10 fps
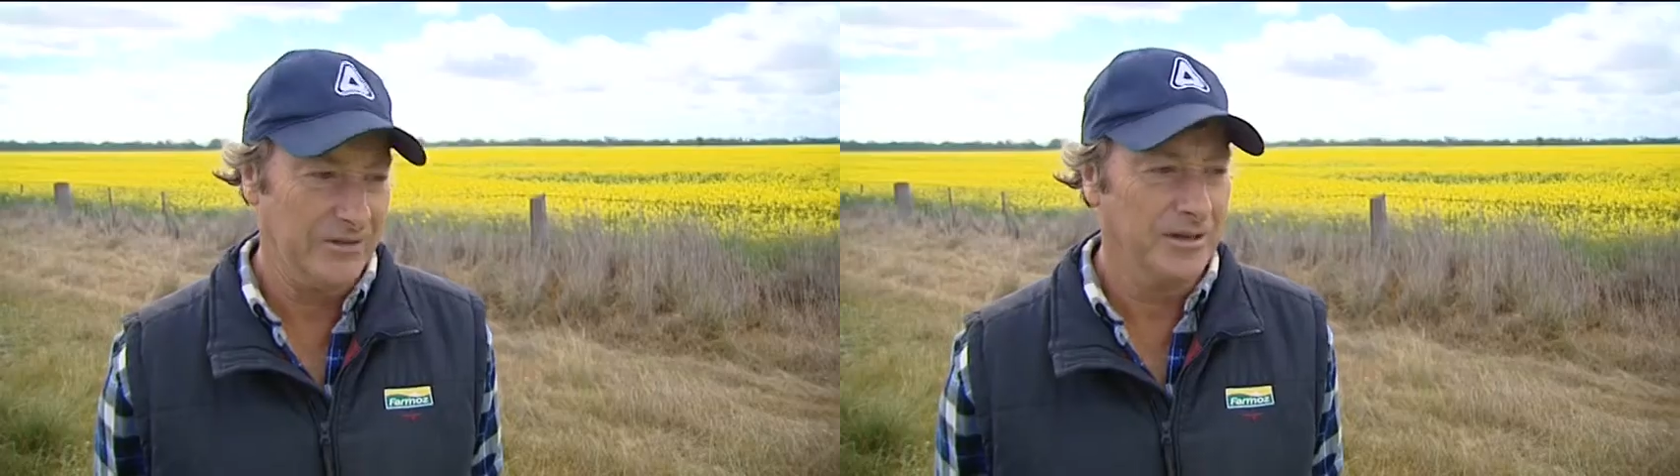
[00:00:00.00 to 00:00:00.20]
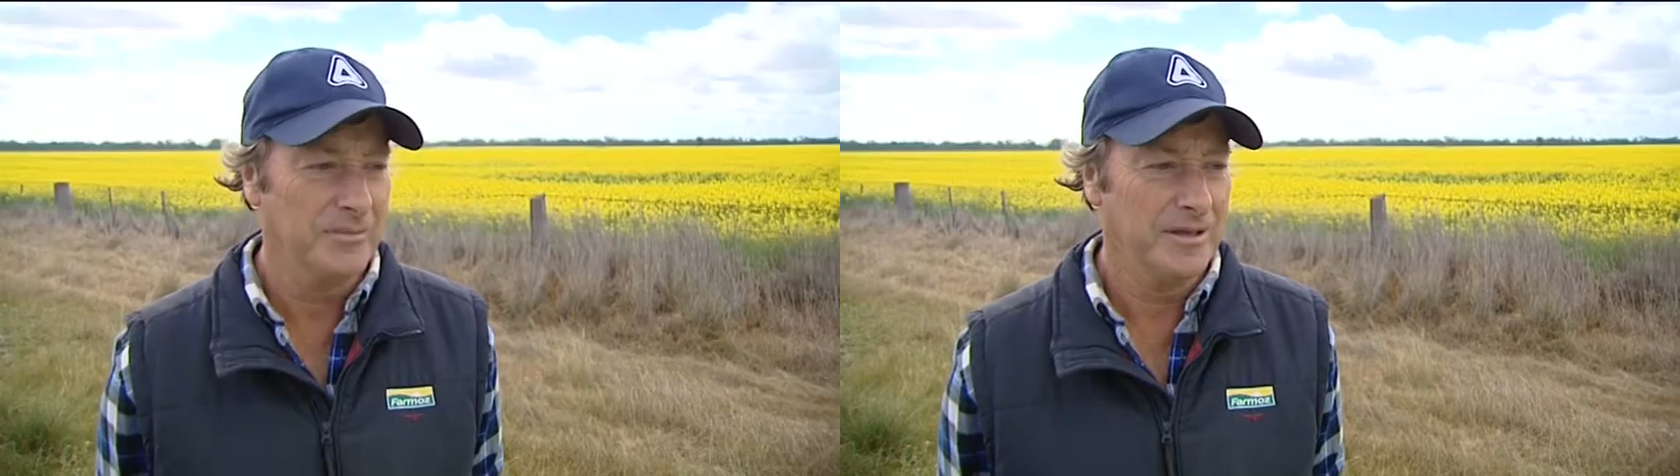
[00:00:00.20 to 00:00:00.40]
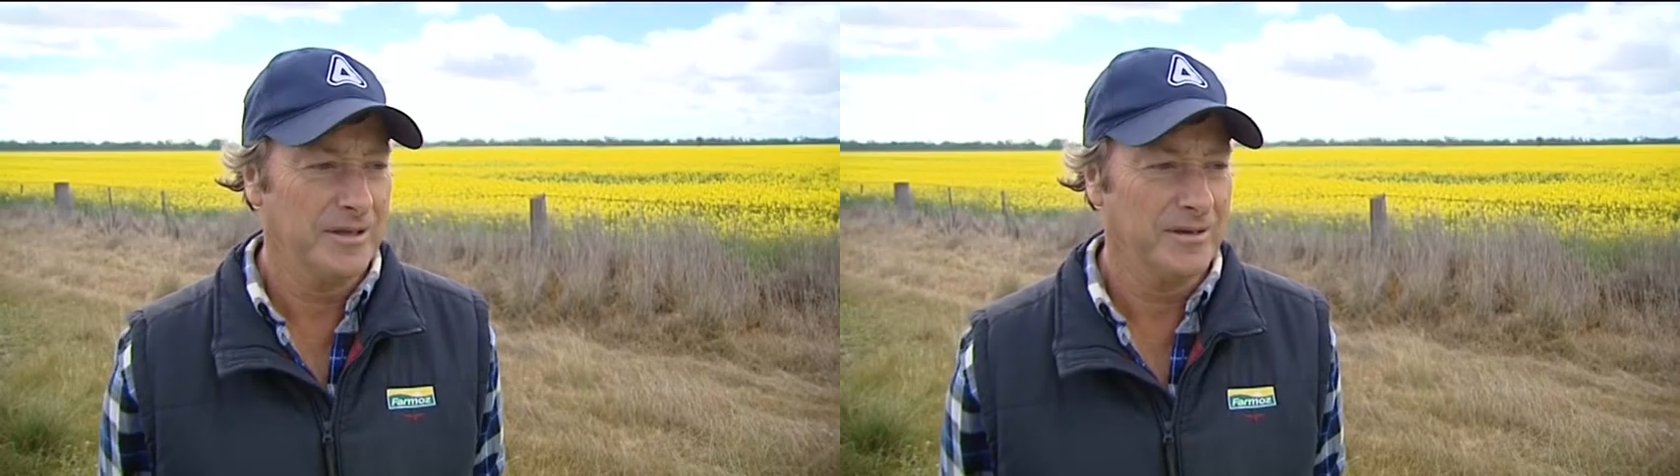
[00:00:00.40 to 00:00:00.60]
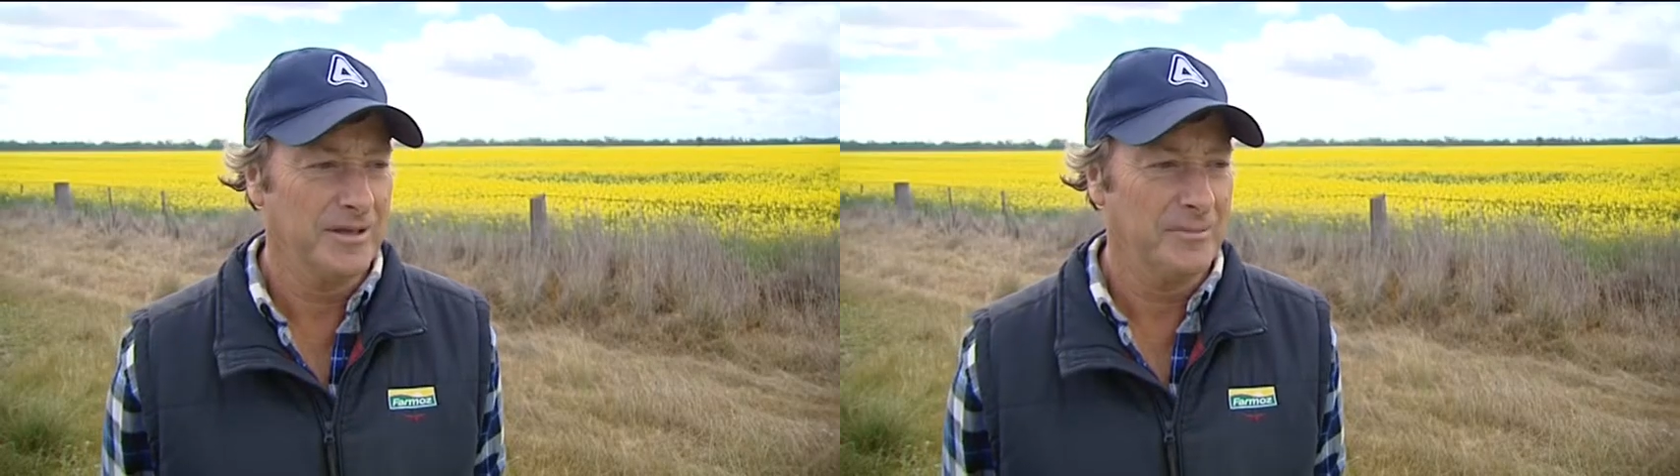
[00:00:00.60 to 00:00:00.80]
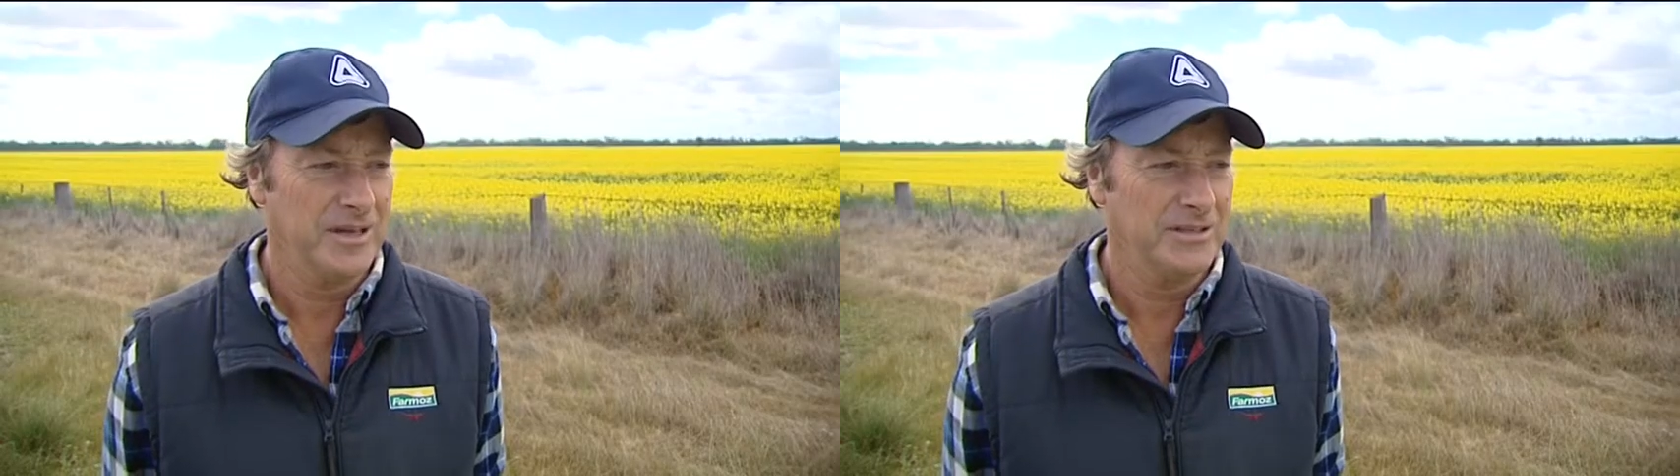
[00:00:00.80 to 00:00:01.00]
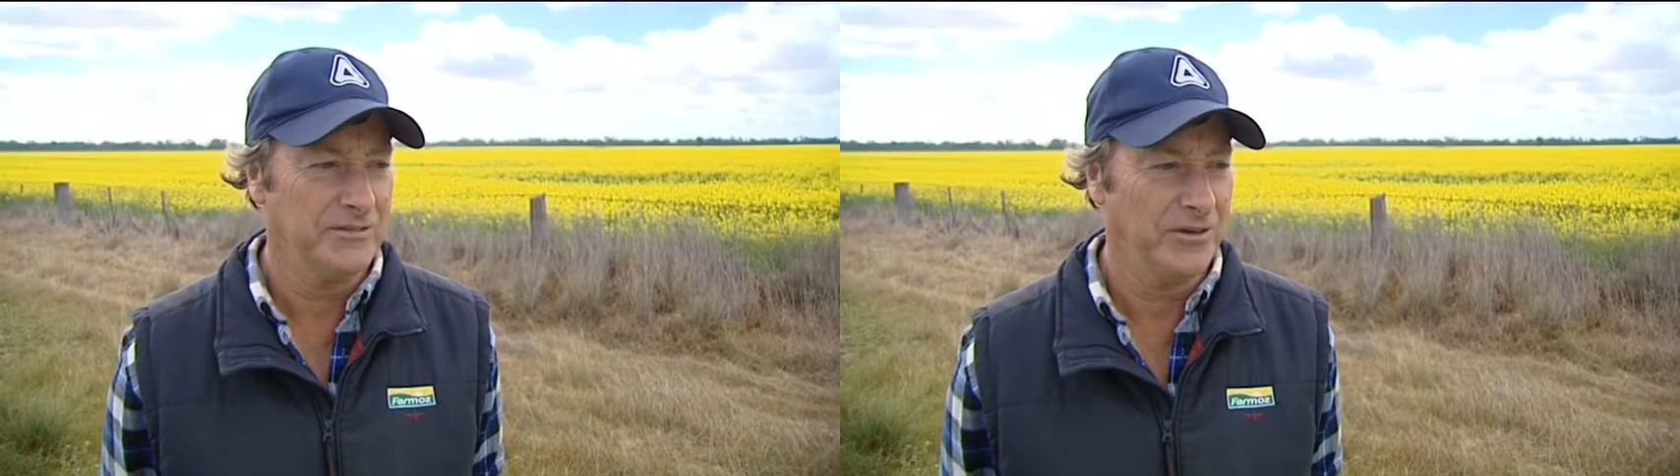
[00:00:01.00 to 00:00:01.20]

It'll be a, a massive